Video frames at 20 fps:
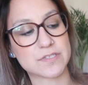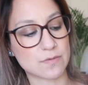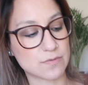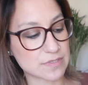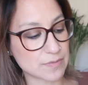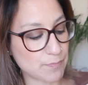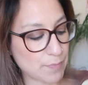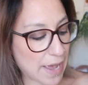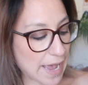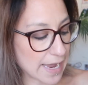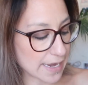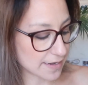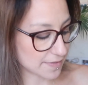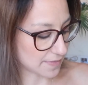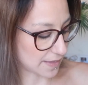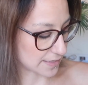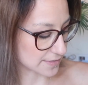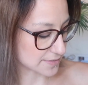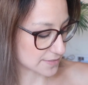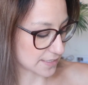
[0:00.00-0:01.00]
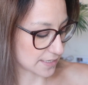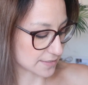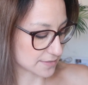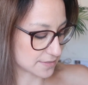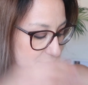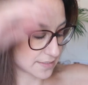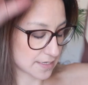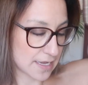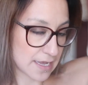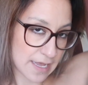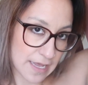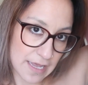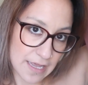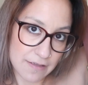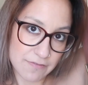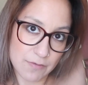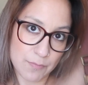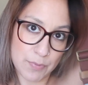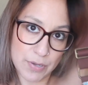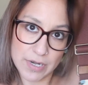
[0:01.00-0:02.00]
So it was a pain in that sense.
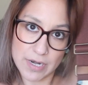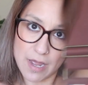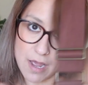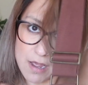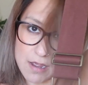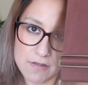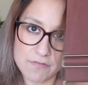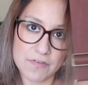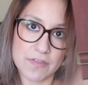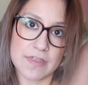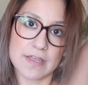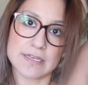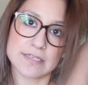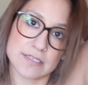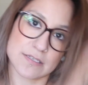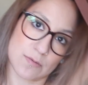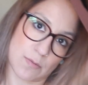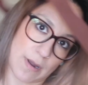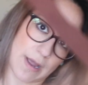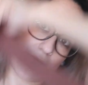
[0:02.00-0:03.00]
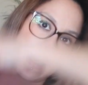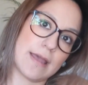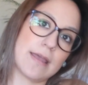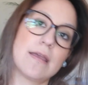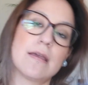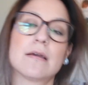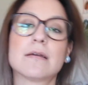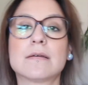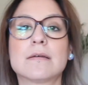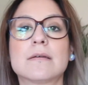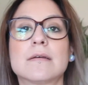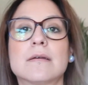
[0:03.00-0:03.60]
If you put it over this way,